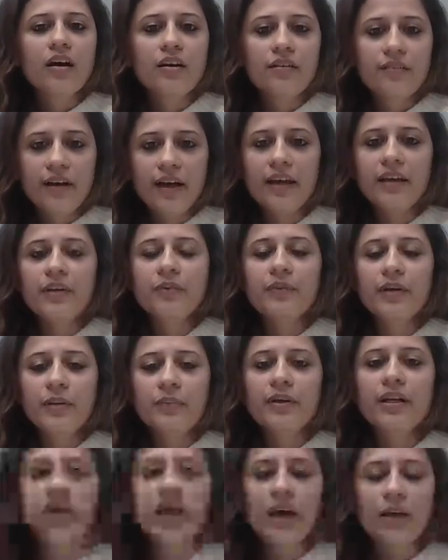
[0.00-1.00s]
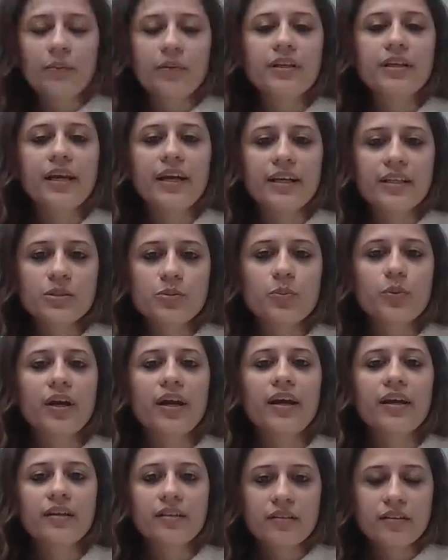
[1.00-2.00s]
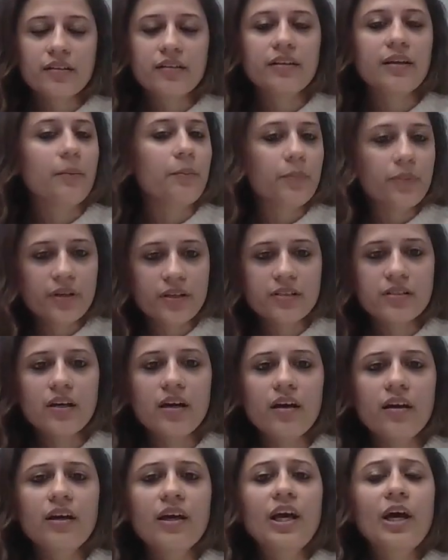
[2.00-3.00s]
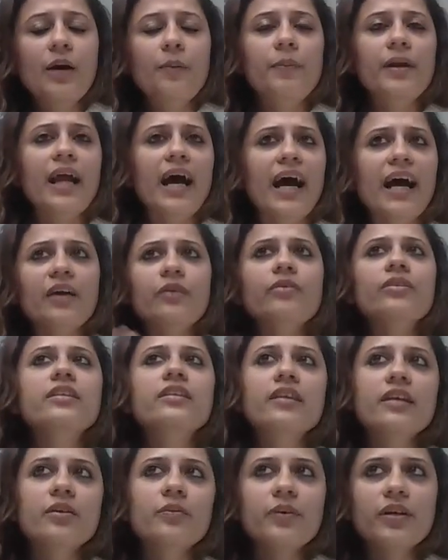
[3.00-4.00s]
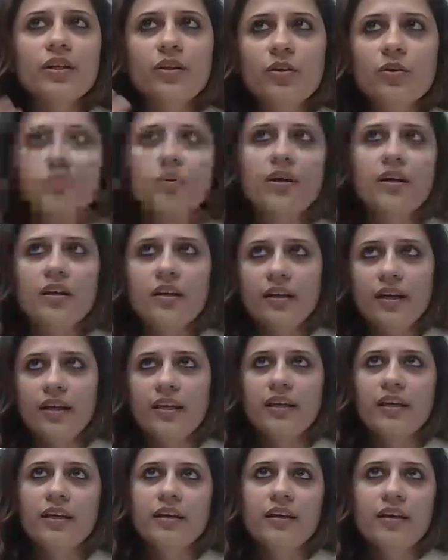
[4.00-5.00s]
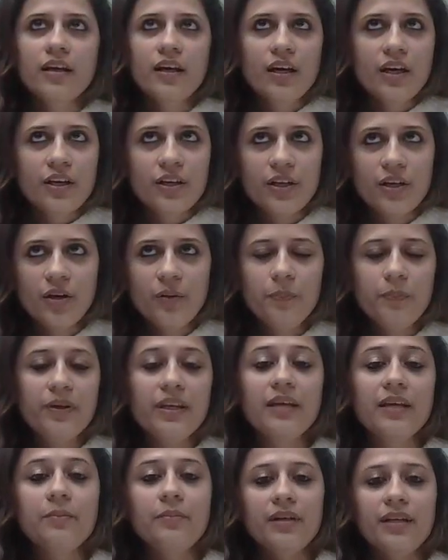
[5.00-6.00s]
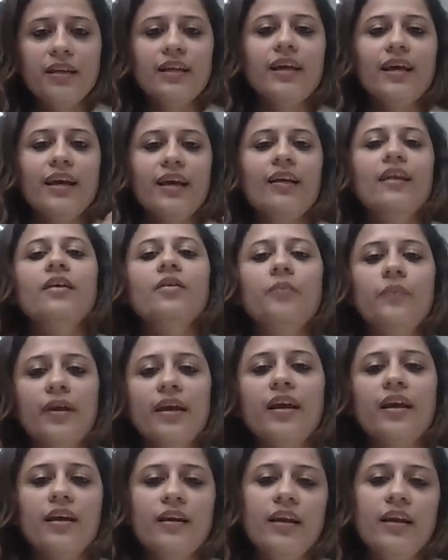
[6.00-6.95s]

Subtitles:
Right, we will advertise where the numbers are, but I don't think we do it in any pre-mediated way.